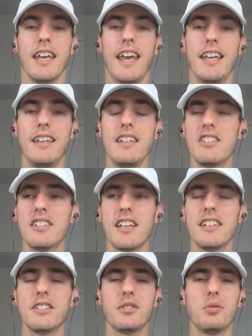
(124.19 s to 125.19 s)
And he just
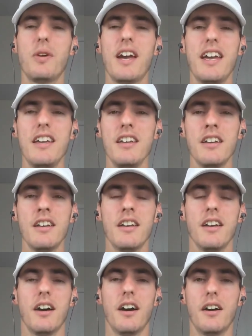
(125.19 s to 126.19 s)
has this way
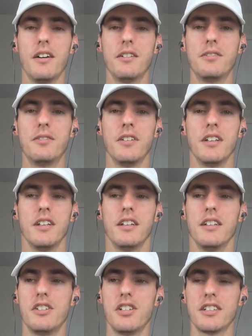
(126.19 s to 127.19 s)
of
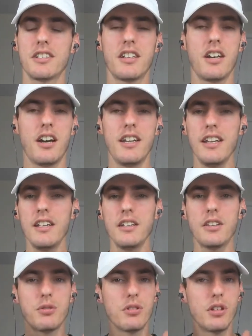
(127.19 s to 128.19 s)
just
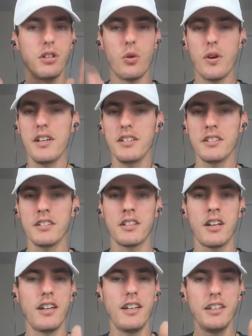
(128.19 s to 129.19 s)
cutting through the noise,
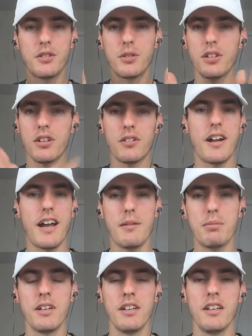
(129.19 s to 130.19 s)
cutting through the crap,